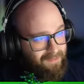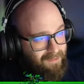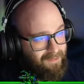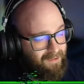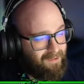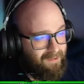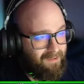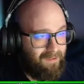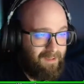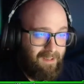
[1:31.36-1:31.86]

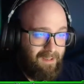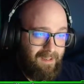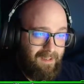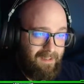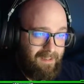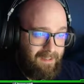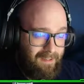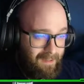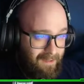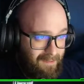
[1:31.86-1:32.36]

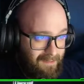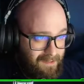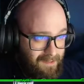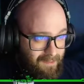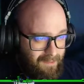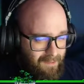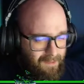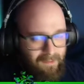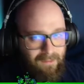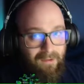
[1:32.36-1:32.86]
I
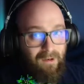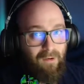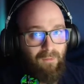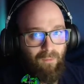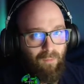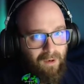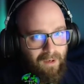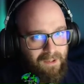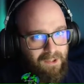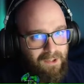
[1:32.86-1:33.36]

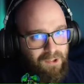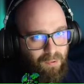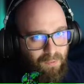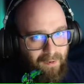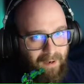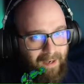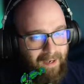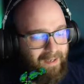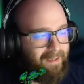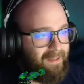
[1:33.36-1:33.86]

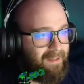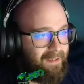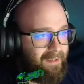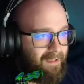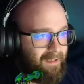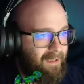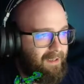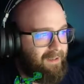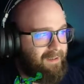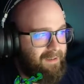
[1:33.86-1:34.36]
managed to
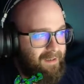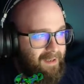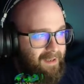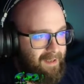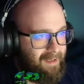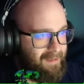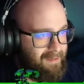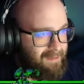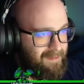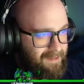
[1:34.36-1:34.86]
pull him
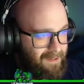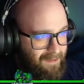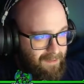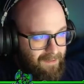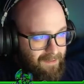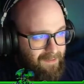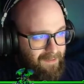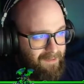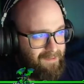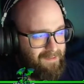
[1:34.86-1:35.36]
off
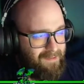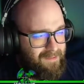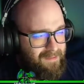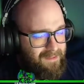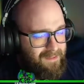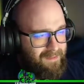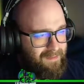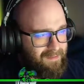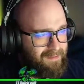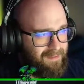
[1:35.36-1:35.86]
the
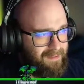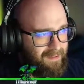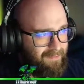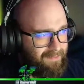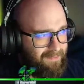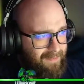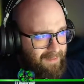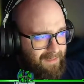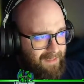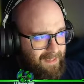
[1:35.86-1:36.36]
Carnival Coin
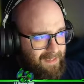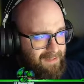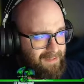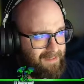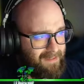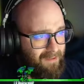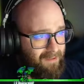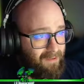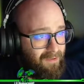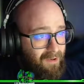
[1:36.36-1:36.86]
banner,
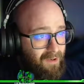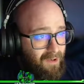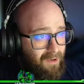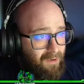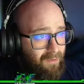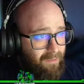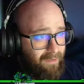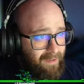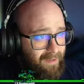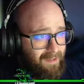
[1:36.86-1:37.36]

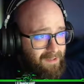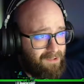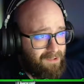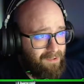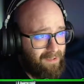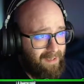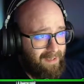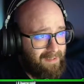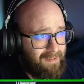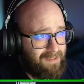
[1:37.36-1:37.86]
or the
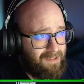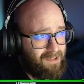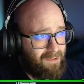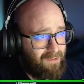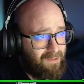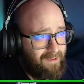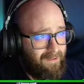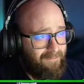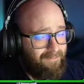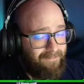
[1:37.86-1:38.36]
LR
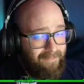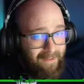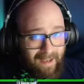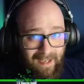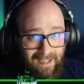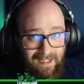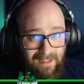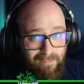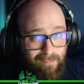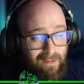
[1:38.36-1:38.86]
Metal
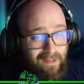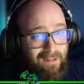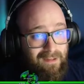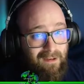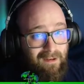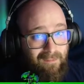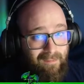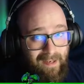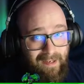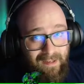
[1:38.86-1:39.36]
Cooler
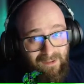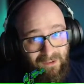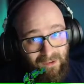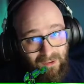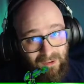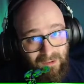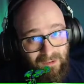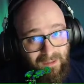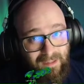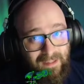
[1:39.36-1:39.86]

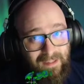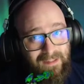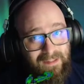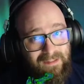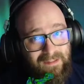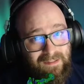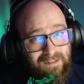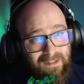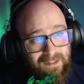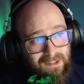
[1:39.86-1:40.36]
banner.
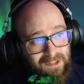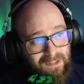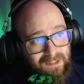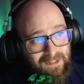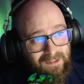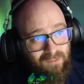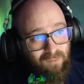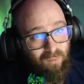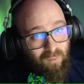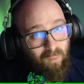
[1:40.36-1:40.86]

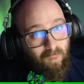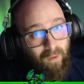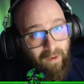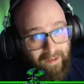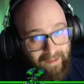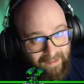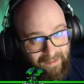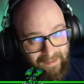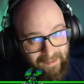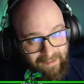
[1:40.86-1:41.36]

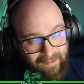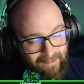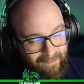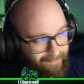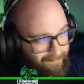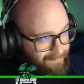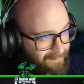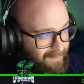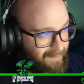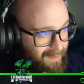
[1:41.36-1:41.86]
So,
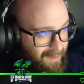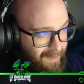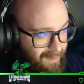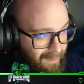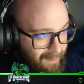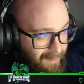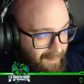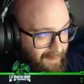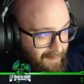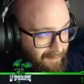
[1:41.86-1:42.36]
yeah, we're
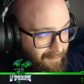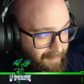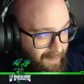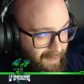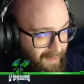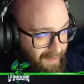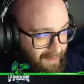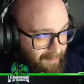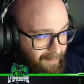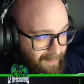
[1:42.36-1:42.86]
going to try him
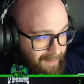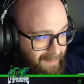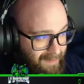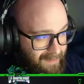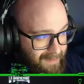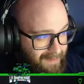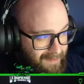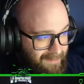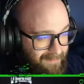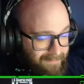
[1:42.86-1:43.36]
out.
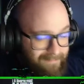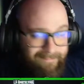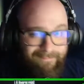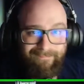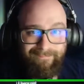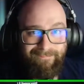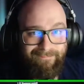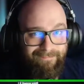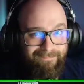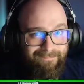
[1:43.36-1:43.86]
Hopefully
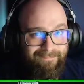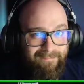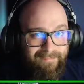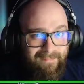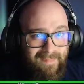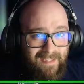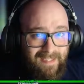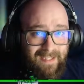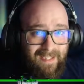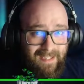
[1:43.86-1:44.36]
it
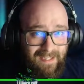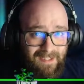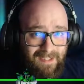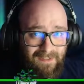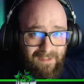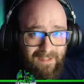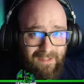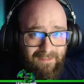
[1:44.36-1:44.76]
performs well.